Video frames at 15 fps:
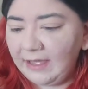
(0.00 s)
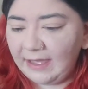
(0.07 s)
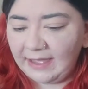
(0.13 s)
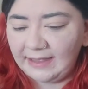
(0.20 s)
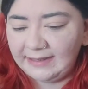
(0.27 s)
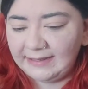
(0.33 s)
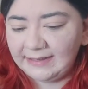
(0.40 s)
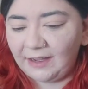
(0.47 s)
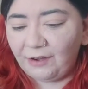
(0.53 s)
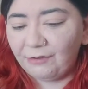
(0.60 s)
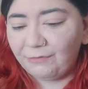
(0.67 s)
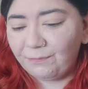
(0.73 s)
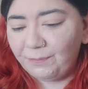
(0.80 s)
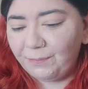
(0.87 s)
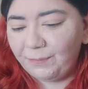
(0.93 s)
and
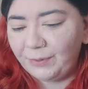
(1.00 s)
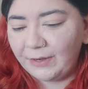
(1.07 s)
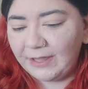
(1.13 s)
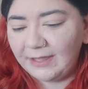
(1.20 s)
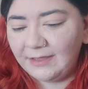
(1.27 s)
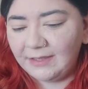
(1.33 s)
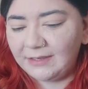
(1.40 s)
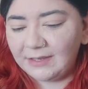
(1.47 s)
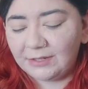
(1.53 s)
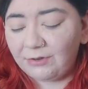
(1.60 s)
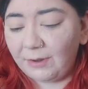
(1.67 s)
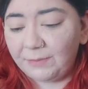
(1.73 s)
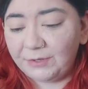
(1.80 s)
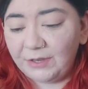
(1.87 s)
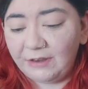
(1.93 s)
I'll put it in the
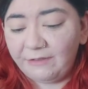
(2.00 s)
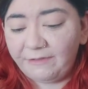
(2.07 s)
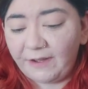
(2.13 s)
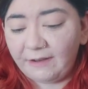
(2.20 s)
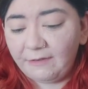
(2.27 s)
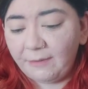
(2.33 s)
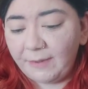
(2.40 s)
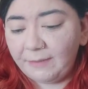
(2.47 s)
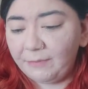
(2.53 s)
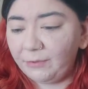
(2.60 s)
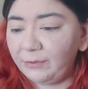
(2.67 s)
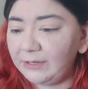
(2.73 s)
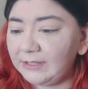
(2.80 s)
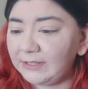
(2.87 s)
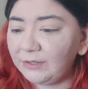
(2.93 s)
description if I remember
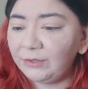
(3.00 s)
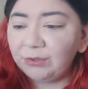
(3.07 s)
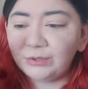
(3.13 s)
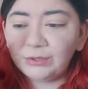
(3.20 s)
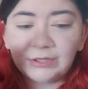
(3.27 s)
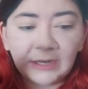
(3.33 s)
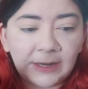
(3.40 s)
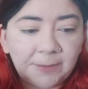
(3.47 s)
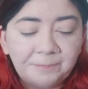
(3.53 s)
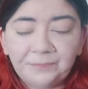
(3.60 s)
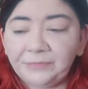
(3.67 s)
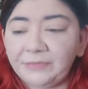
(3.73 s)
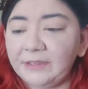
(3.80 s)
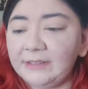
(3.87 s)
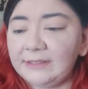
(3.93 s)
what it's called.
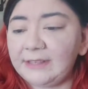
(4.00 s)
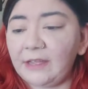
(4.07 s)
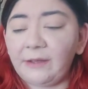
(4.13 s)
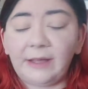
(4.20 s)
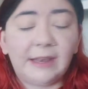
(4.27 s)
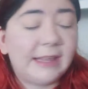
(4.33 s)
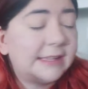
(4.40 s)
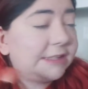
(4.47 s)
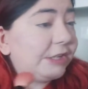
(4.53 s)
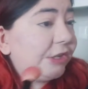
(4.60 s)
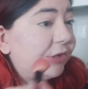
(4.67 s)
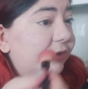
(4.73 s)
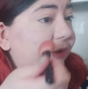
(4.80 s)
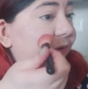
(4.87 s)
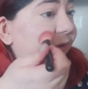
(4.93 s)
So I
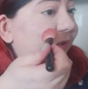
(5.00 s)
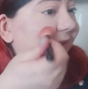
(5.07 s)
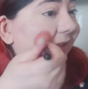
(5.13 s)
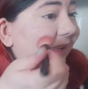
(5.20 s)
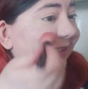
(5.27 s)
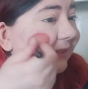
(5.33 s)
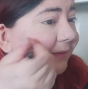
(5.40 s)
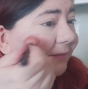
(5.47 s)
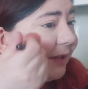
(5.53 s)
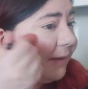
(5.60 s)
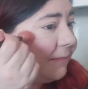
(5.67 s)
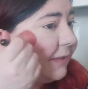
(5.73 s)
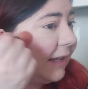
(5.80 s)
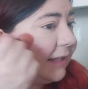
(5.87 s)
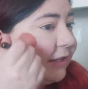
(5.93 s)

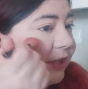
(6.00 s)
sometimes like